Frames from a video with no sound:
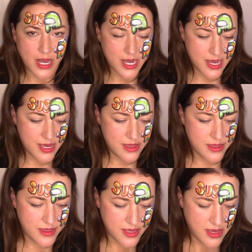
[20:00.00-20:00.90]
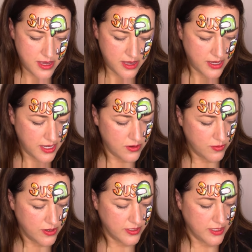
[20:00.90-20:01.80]
I think in
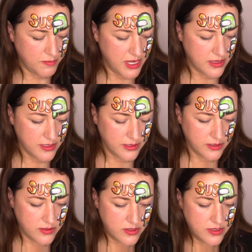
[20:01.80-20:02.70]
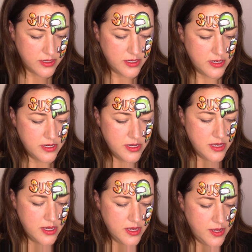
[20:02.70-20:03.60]
order to make this look
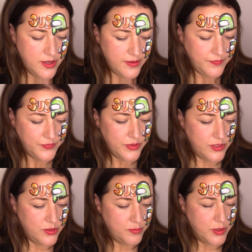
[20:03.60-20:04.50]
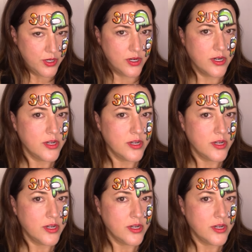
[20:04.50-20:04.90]
super